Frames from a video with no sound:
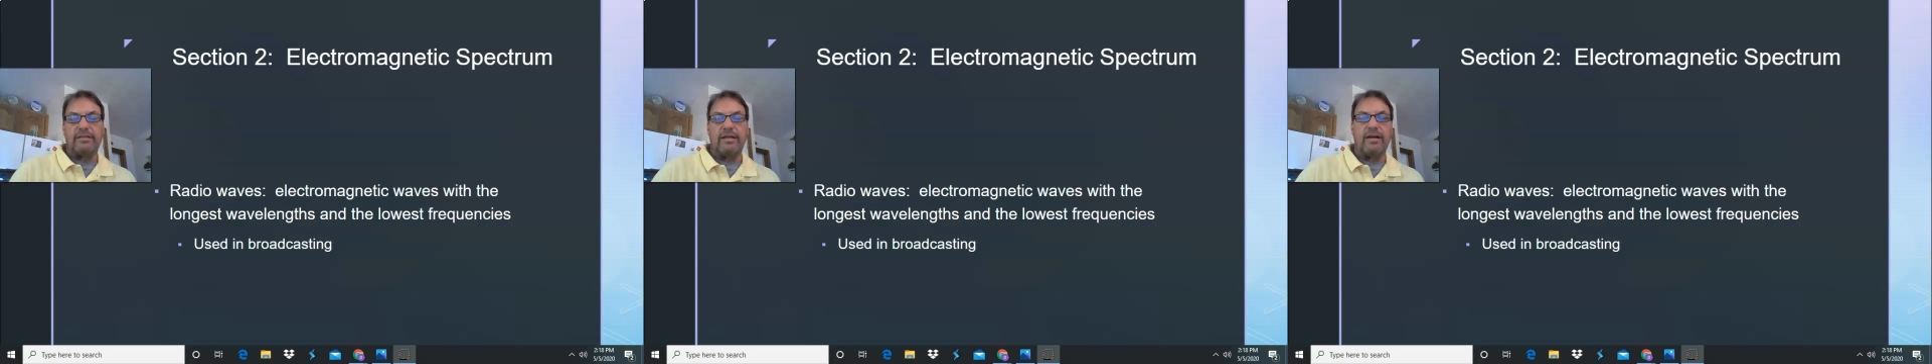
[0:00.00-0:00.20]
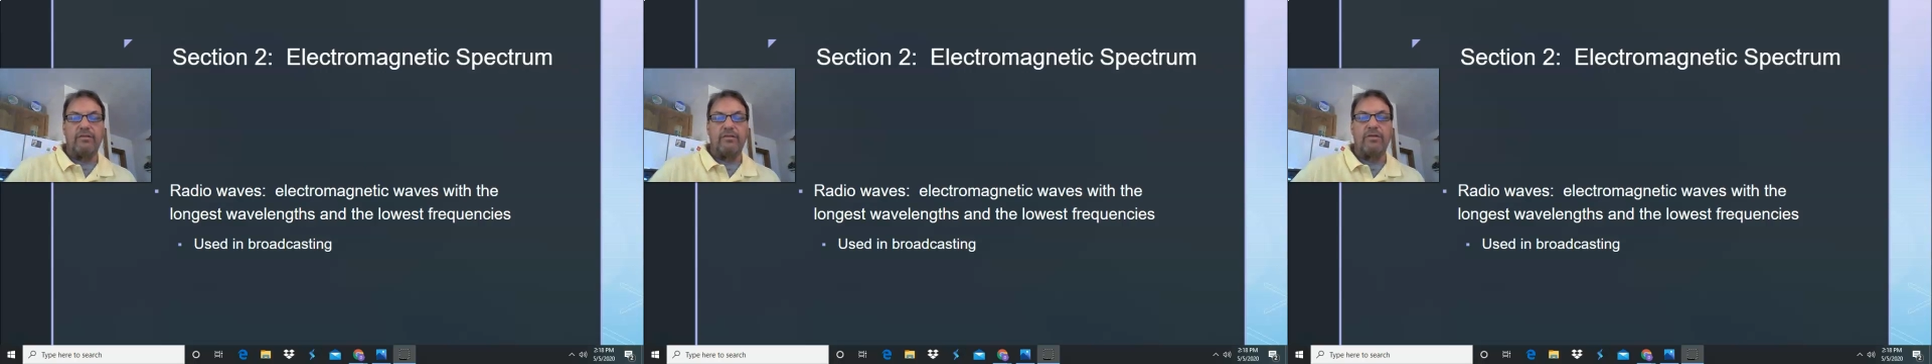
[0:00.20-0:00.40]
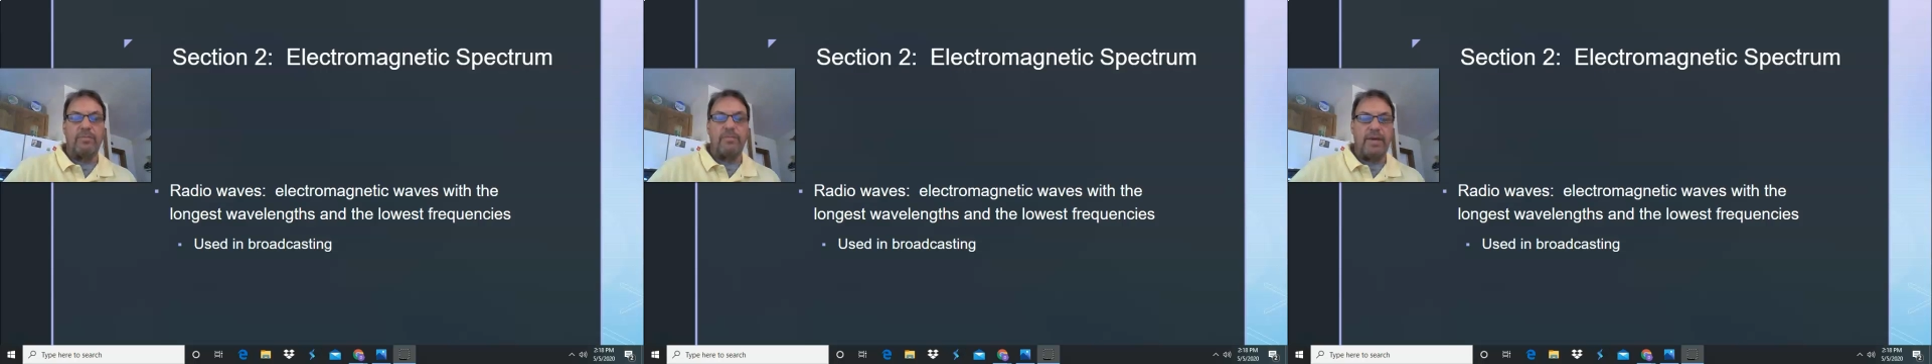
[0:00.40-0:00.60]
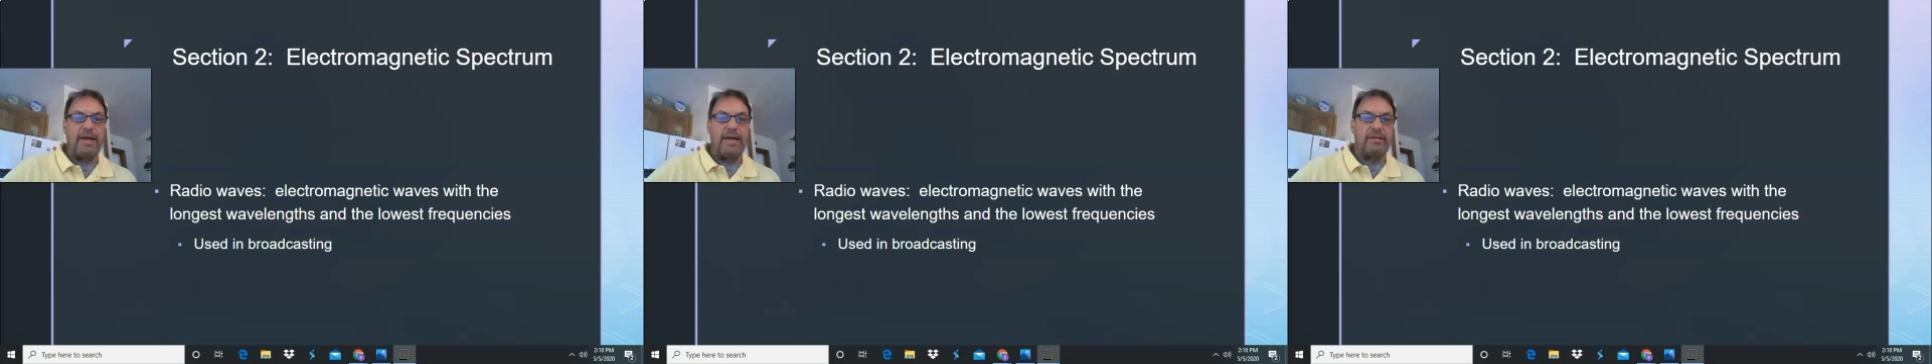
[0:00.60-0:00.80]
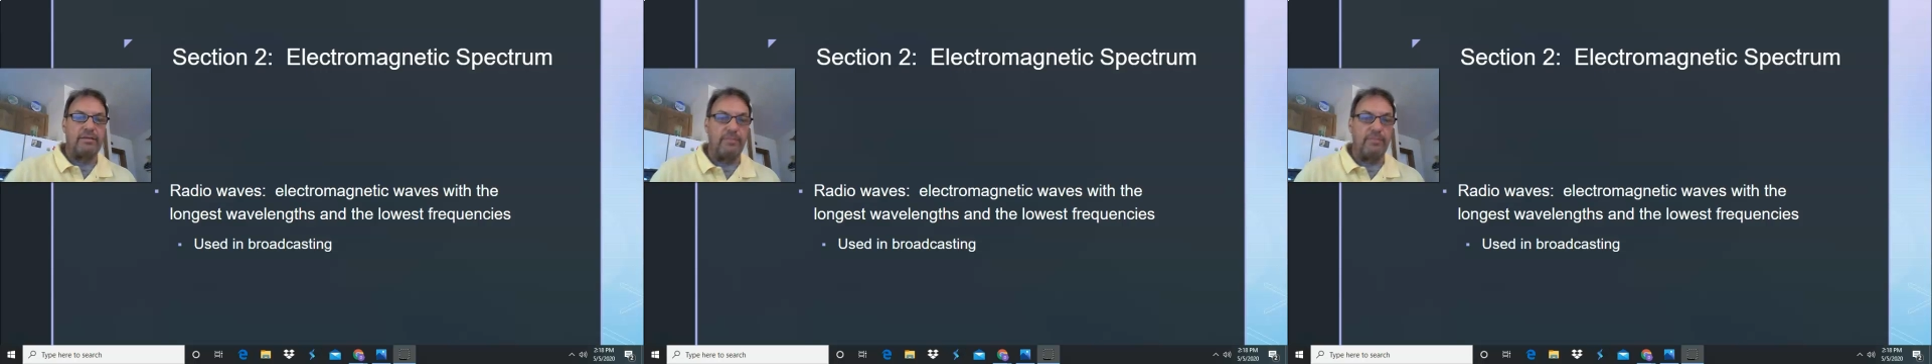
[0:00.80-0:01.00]
not going to
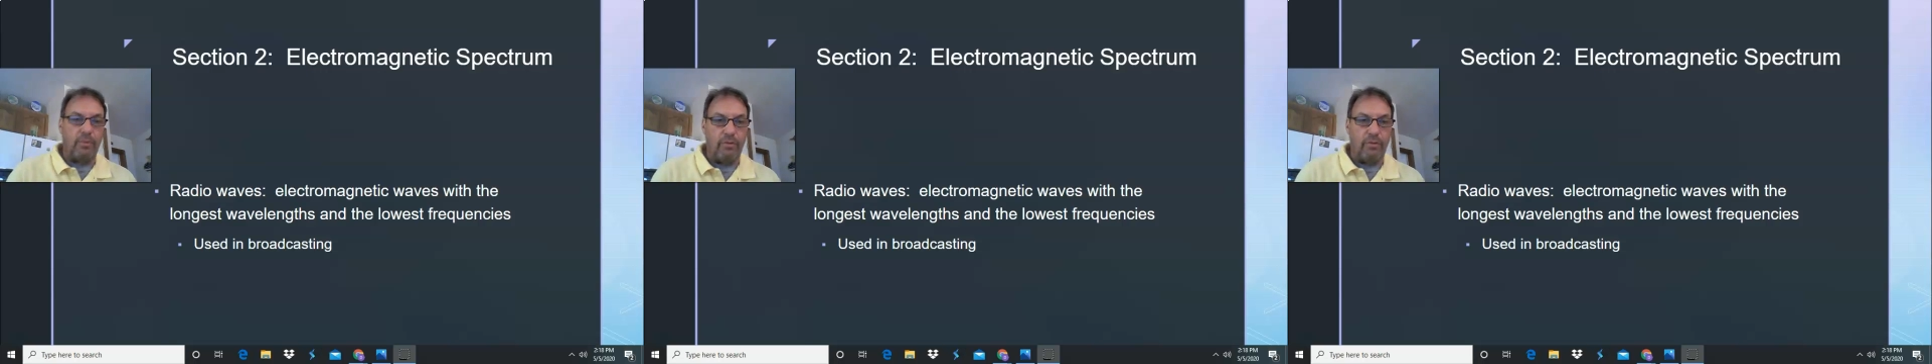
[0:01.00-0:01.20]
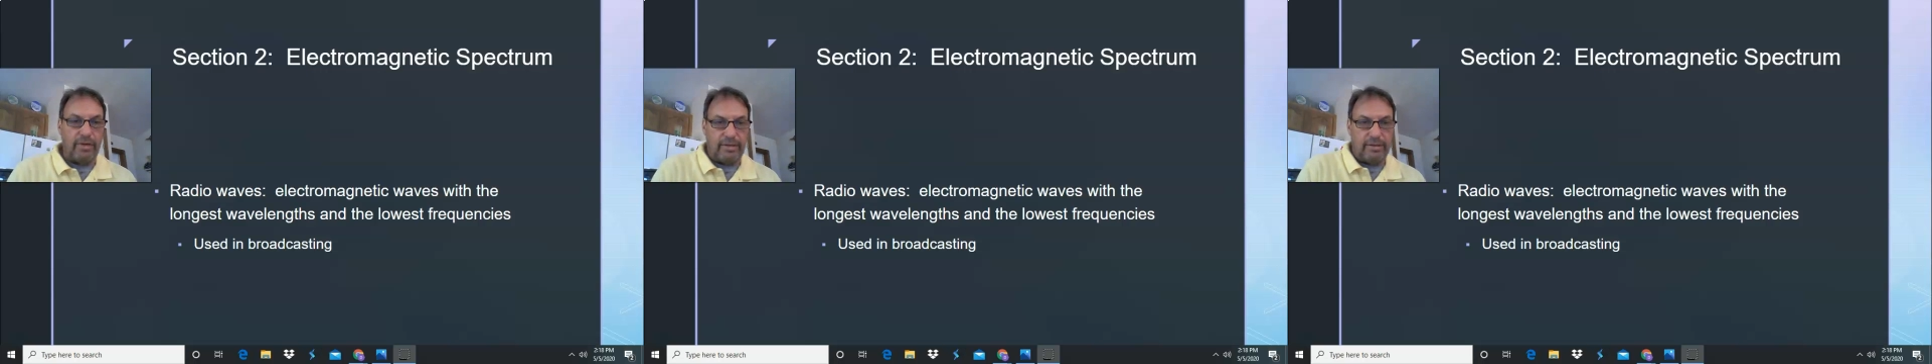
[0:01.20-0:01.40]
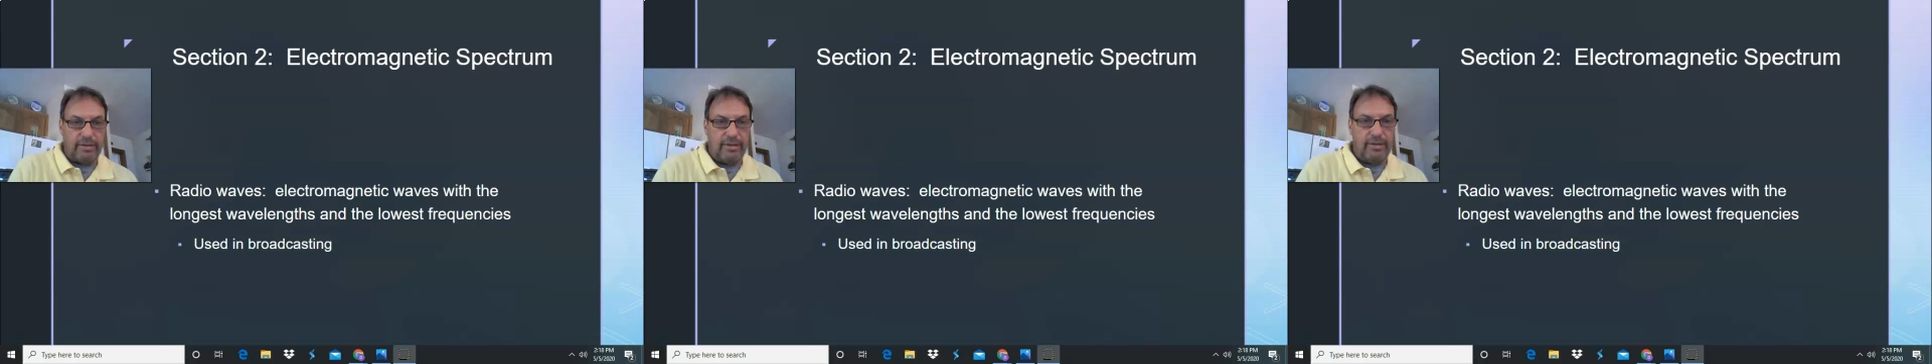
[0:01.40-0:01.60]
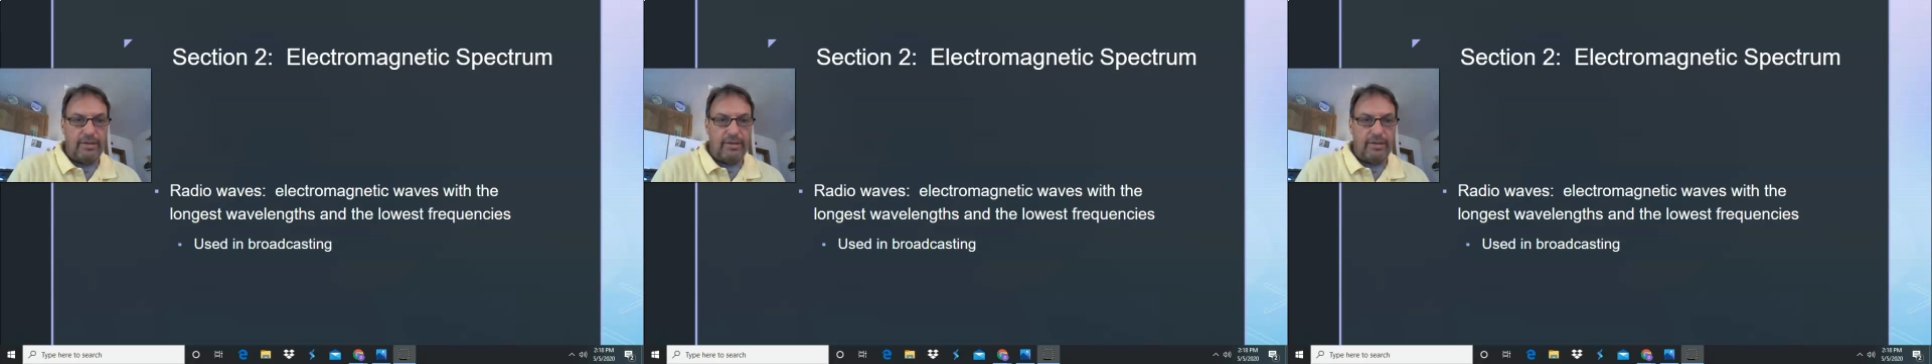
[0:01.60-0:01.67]
pass a point